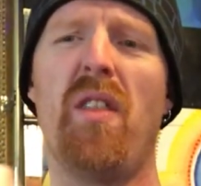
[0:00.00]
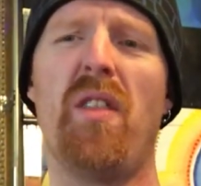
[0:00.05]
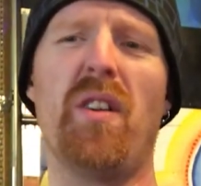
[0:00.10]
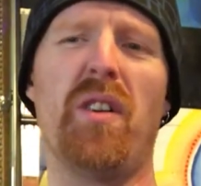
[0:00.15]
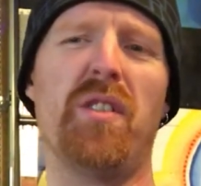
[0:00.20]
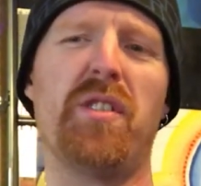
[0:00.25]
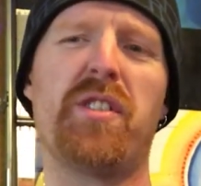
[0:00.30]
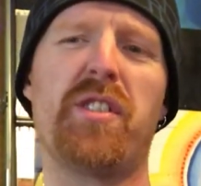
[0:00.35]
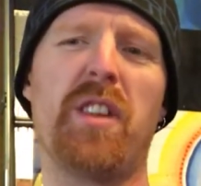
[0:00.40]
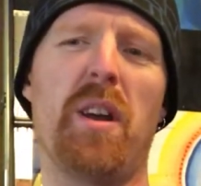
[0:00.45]

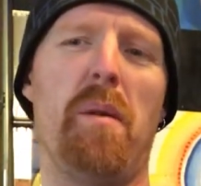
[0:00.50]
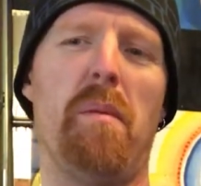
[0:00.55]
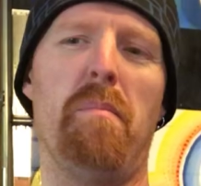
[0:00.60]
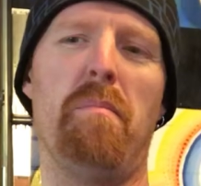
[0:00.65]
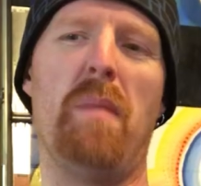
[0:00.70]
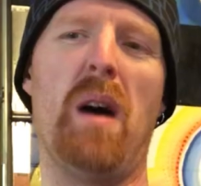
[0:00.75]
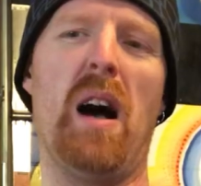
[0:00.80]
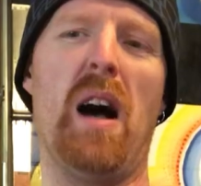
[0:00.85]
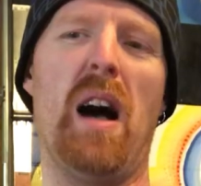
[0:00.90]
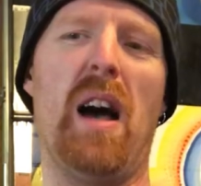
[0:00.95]
There's
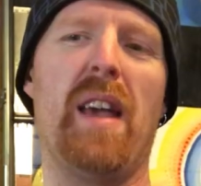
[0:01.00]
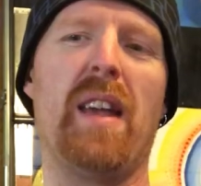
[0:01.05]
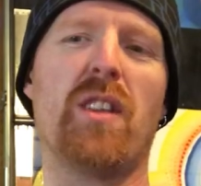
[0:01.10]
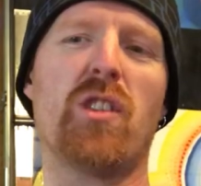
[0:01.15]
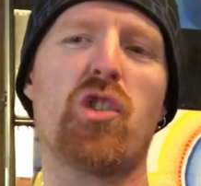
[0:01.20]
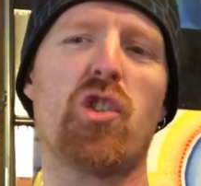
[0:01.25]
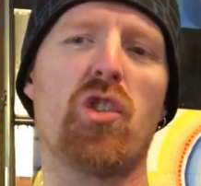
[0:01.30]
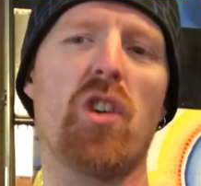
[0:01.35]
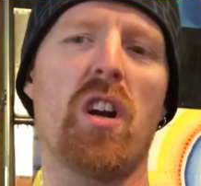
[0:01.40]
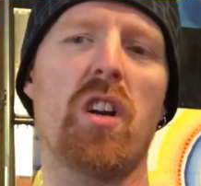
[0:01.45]
some
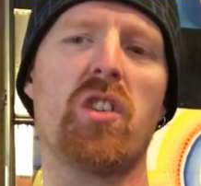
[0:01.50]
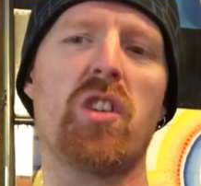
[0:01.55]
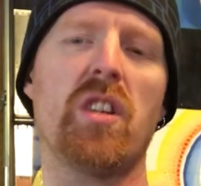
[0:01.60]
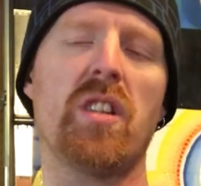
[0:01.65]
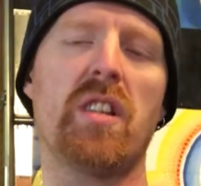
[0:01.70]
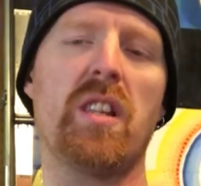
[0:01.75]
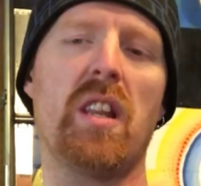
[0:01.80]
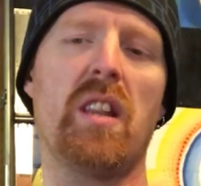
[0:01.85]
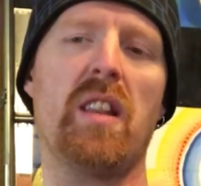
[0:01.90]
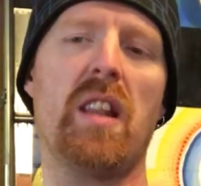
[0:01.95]

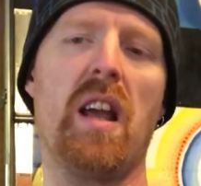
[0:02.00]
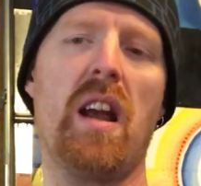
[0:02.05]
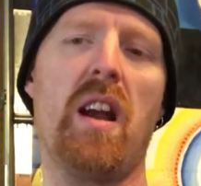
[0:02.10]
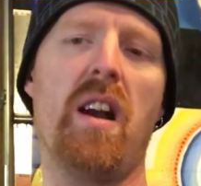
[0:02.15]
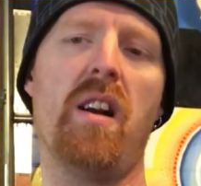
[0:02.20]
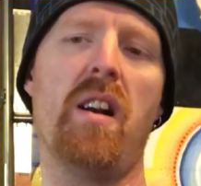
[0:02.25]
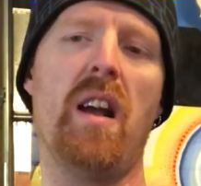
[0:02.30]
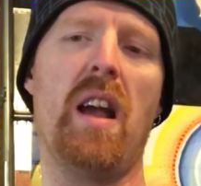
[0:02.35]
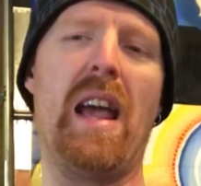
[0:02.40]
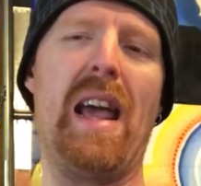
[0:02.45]
instructions in
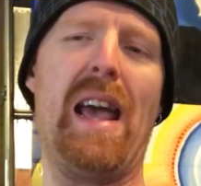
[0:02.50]
there